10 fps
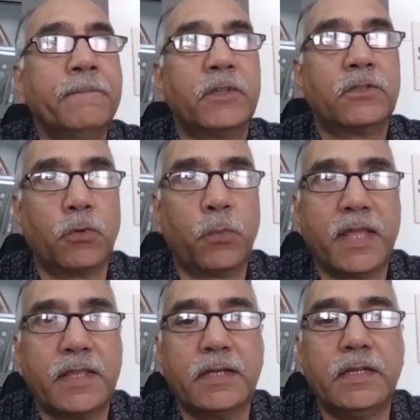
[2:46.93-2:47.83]
So
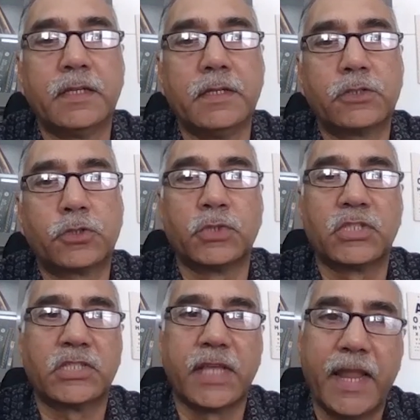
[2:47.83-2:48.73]
whether it is to
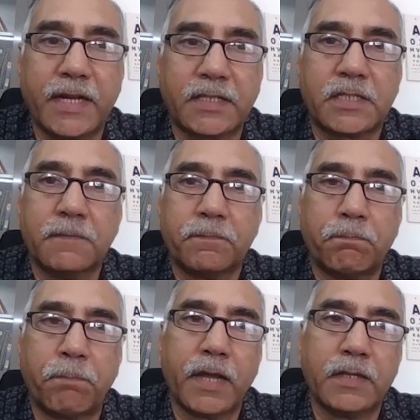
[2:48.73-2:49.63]
select
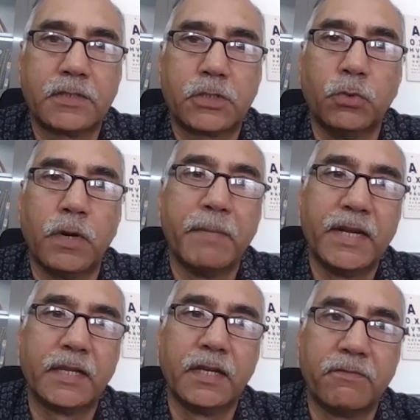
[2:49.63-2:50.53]
pilots who are
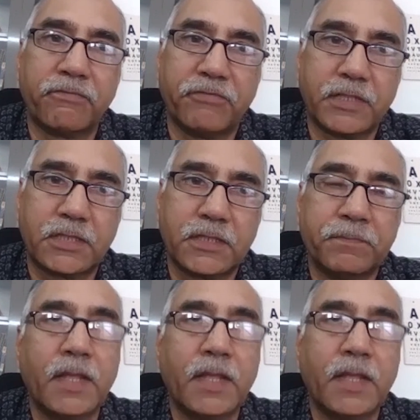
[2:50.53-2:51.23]
medically fit,